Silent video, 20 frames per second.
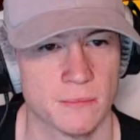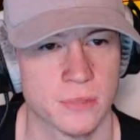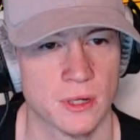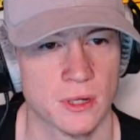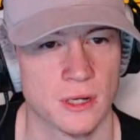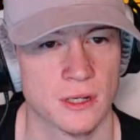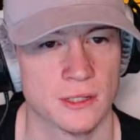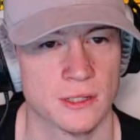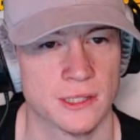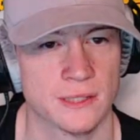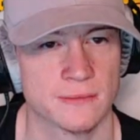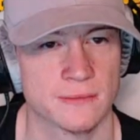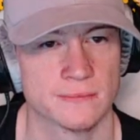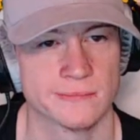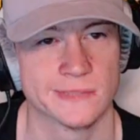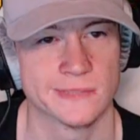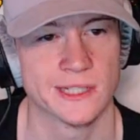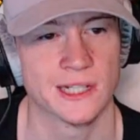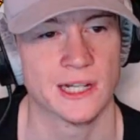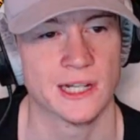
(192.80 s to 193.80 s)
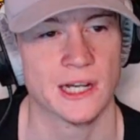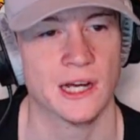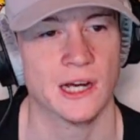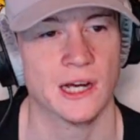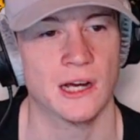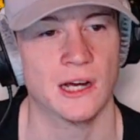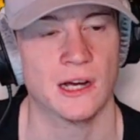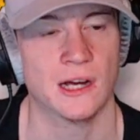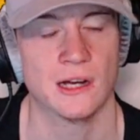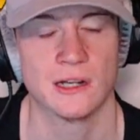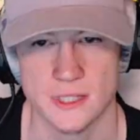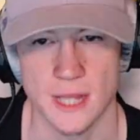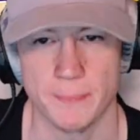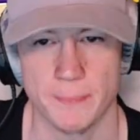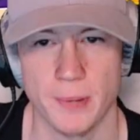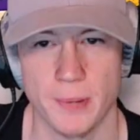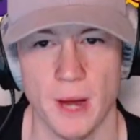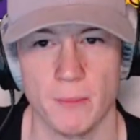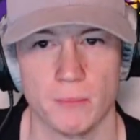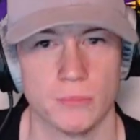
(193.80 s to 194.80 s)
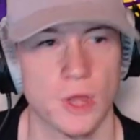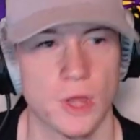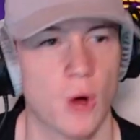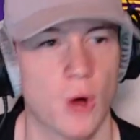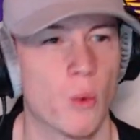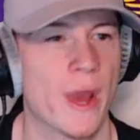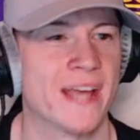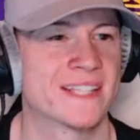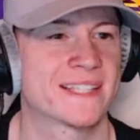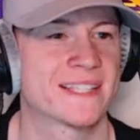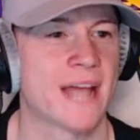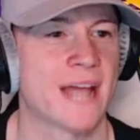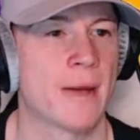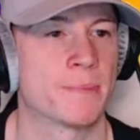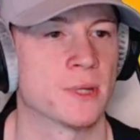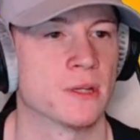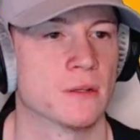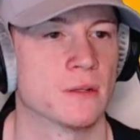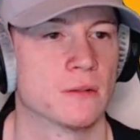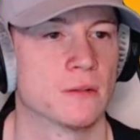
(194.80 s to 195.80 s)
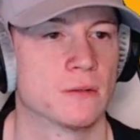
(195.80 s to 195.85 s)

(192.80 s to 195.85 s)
Bro. Ah, step up. No way. Stop it.